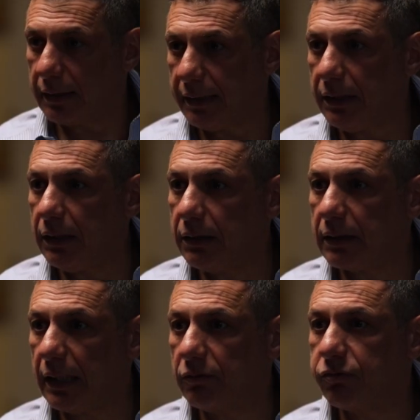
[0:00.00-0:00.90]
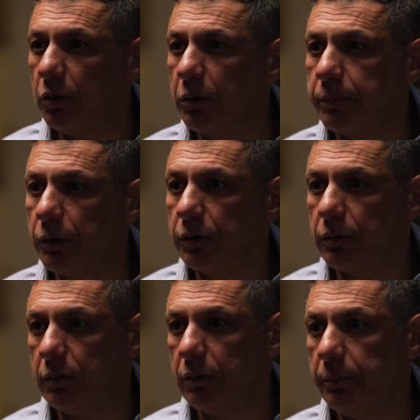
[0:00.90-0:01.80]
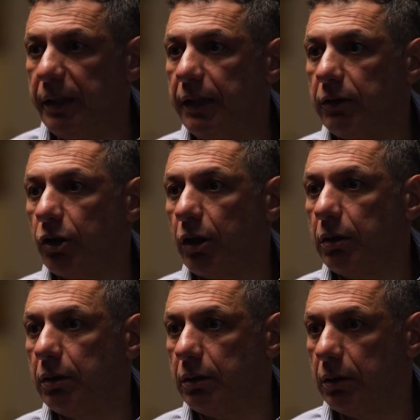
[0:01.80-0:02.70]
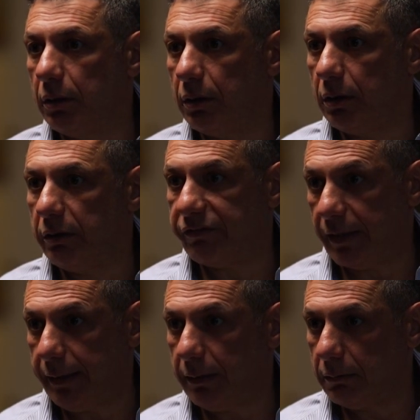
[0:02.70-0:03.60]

10 years and $4.2 million fine.